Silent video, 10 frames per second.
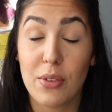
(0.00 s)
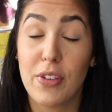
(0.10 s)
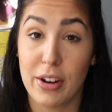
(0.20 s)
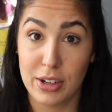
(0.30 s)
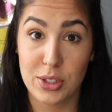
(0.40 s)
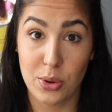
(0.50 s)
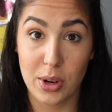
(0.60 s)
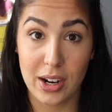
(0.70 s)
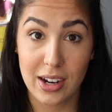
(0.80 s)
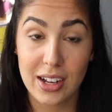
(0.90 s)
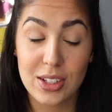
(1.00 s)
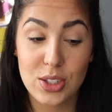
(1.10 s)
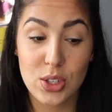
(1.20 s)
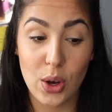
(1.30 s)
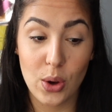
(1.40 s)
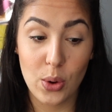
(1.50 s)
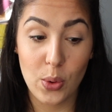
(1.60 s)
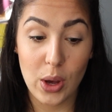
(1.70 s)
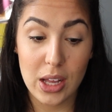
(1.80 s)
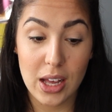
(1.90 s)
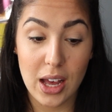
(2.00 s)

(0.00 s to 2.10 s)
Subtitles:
Very sore. So,